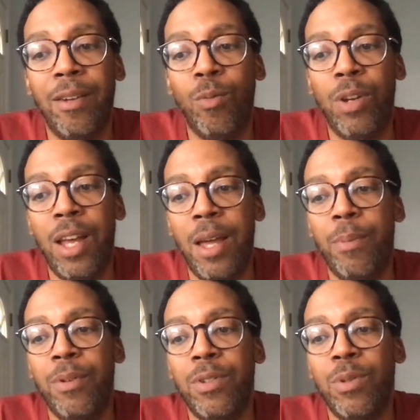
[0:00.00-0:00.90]
Like, what
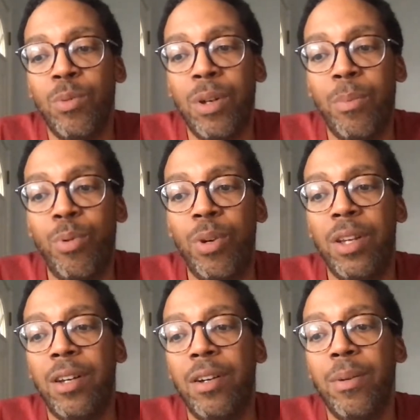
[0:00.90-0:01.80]
happens when the
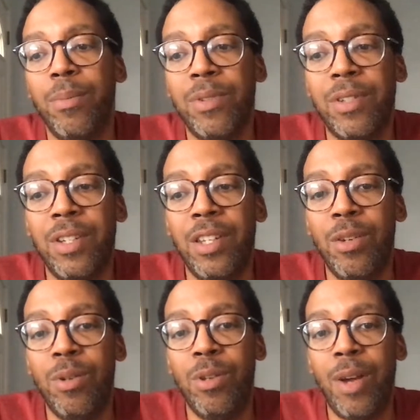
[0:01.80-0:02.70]
point comes that
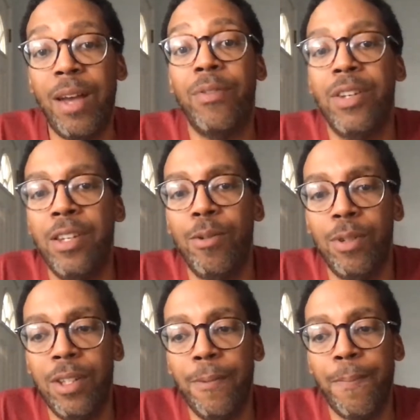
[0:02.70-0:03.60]
you have to deal
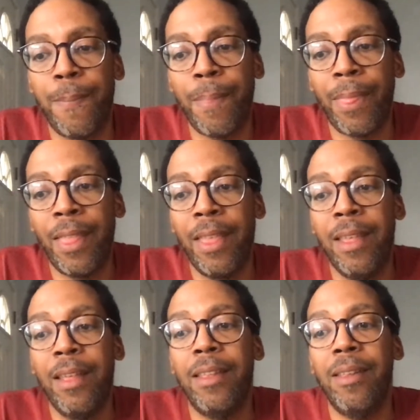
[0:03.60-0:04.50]
with it?
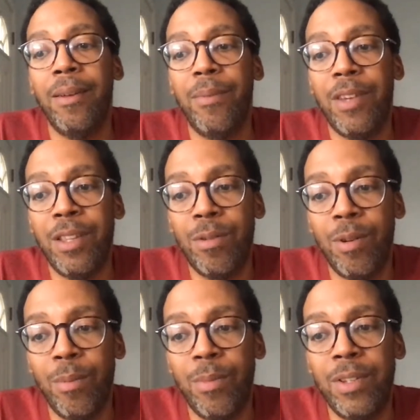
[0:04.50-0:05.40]
Yep,
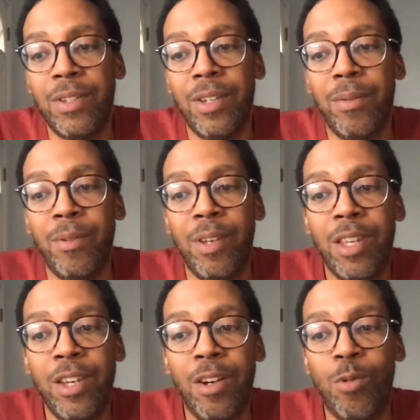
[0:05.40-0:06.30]
Ethereum is a really
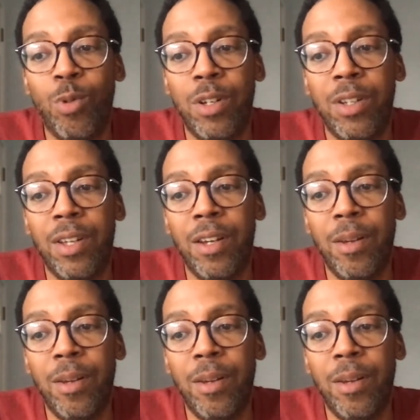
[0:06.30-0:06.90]
young one.